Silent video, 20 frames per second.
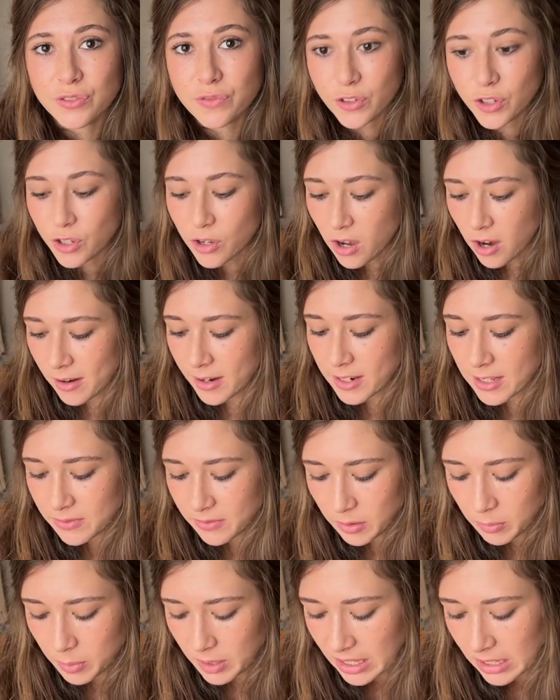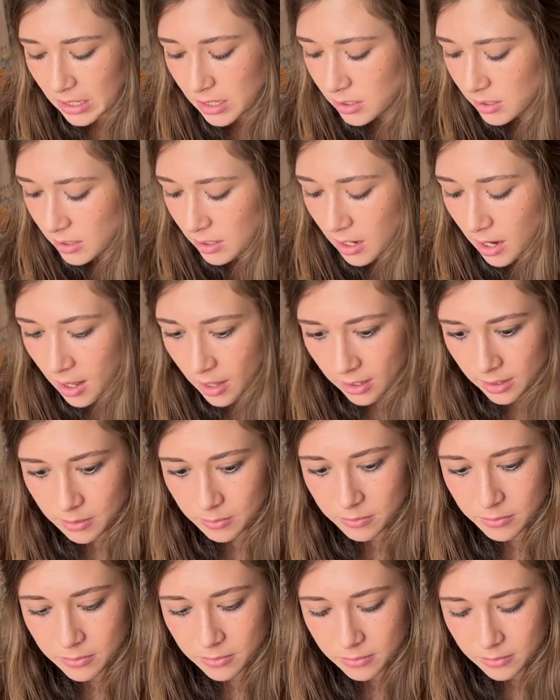for your RSVPs that I
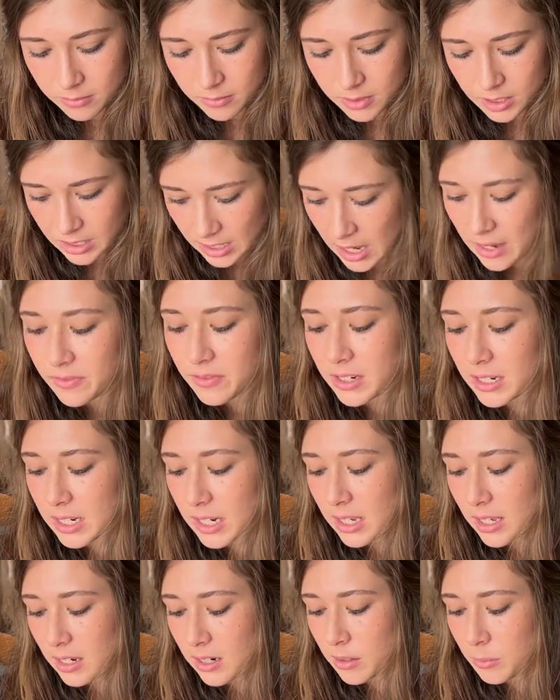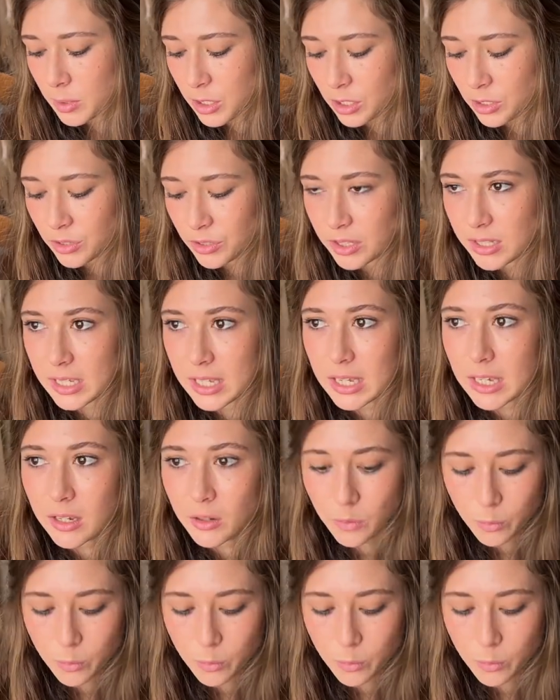am definitely gonna be using.